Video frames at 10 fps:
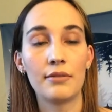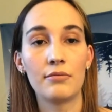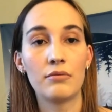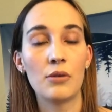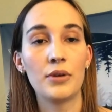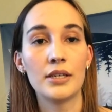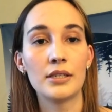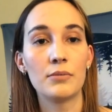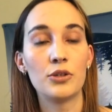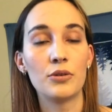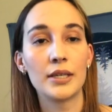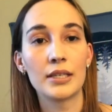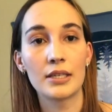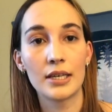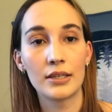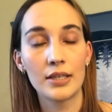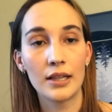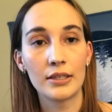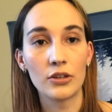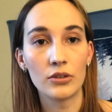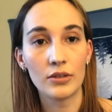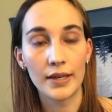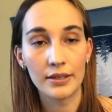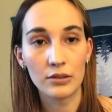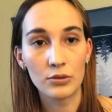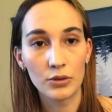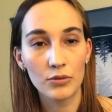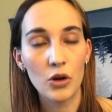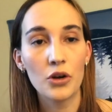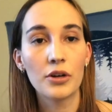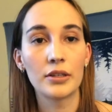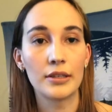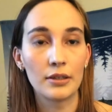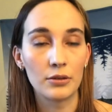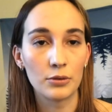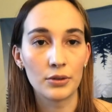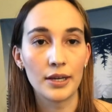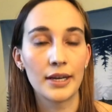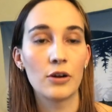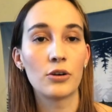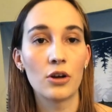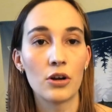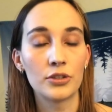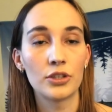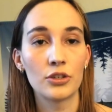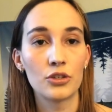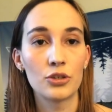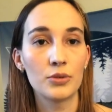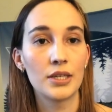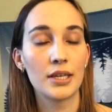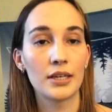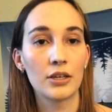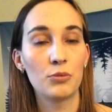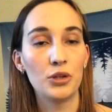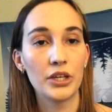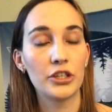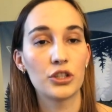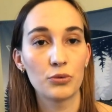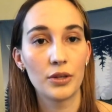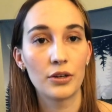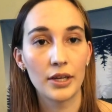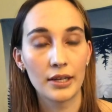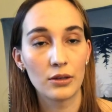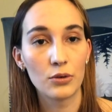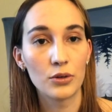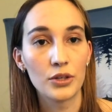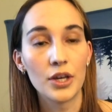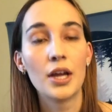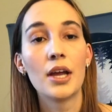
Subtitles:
What we ended up doing is like telling our landlord, well, not a landlord, like our concierge who's in like communication with our landlord,